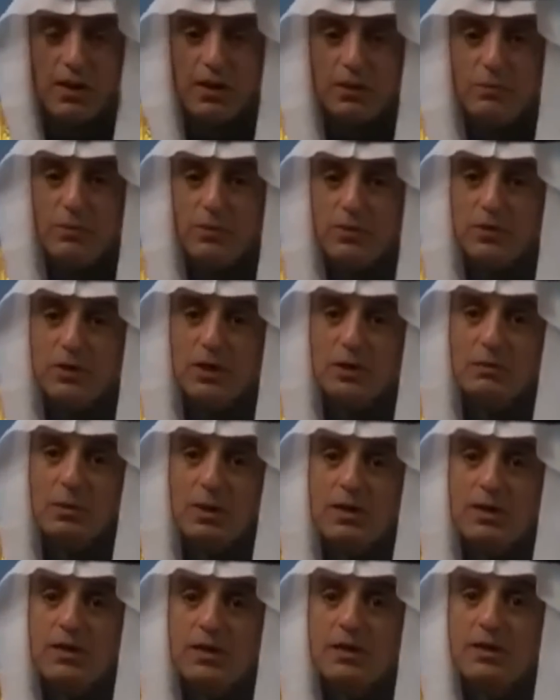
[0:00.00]
America was
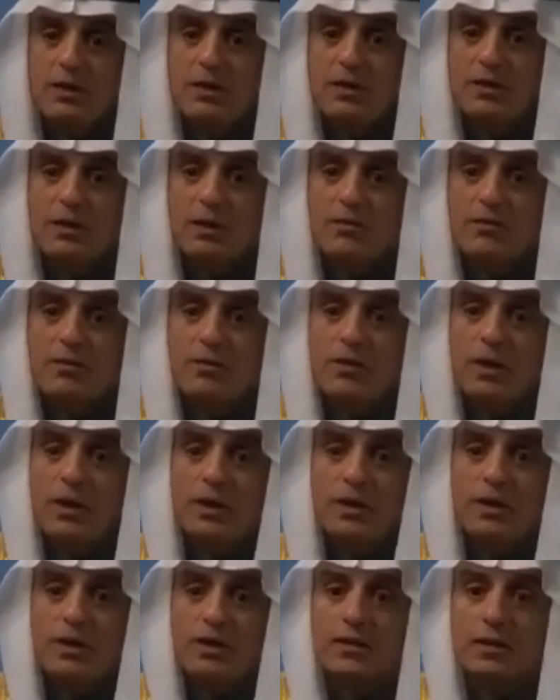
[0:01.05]
independent in
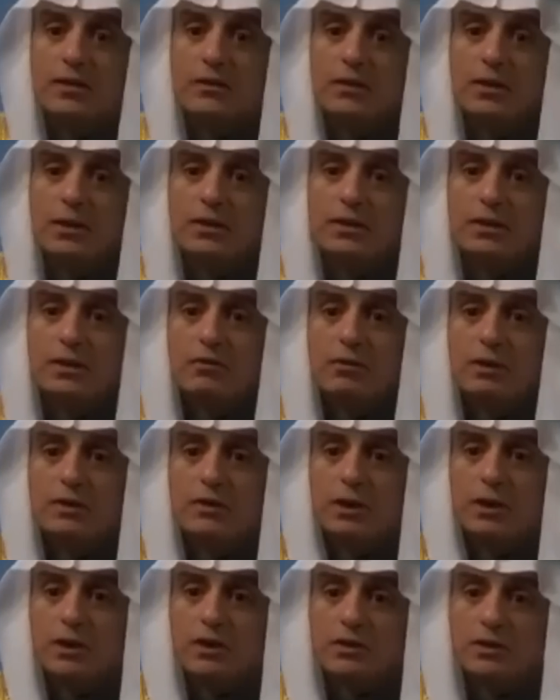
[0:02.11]

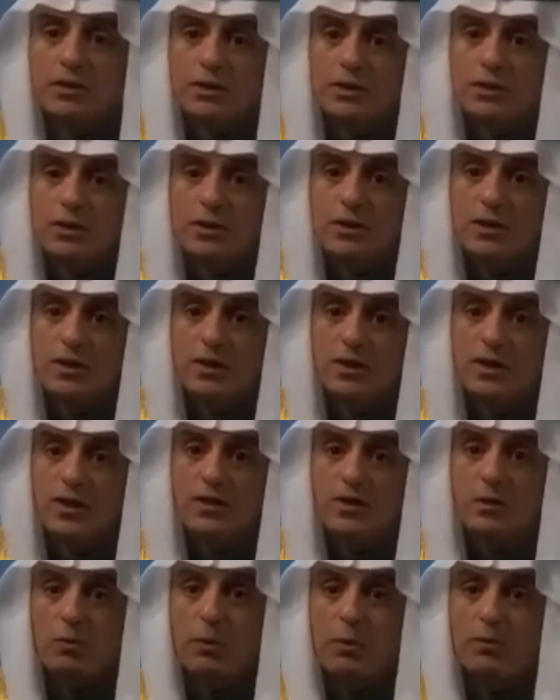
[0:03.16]
1776.
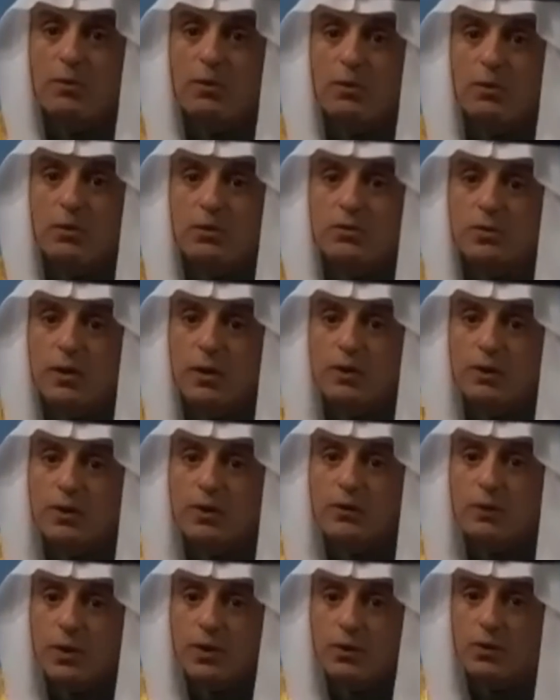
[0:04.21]
The Republic was
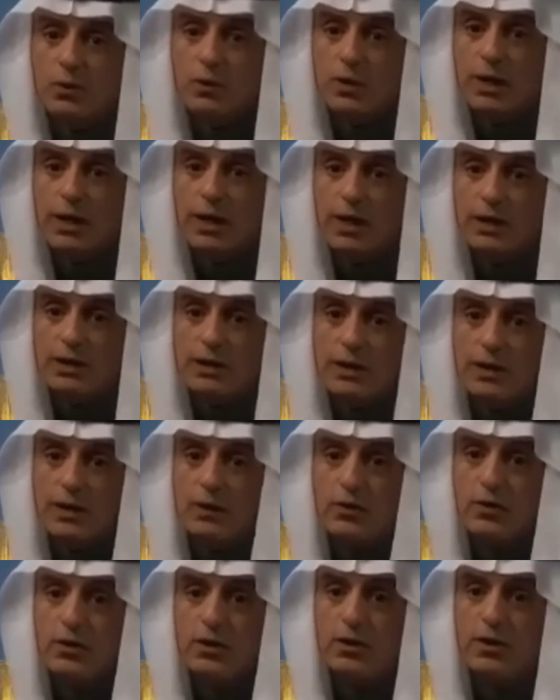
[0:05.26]
founded, what, two decades
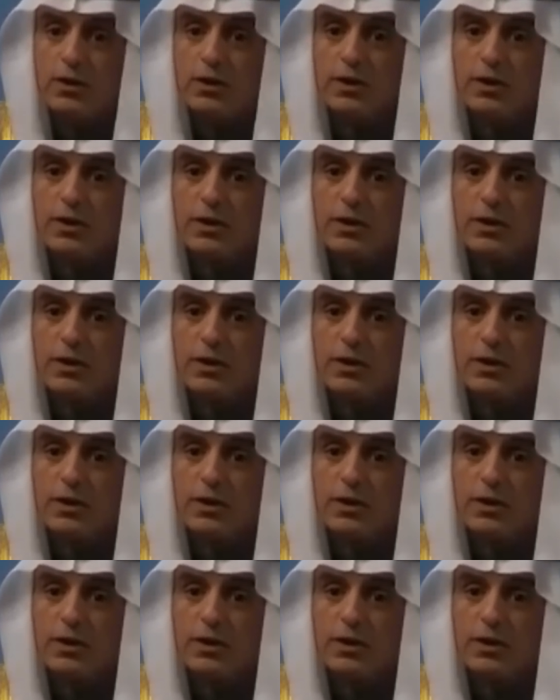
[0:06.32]
later?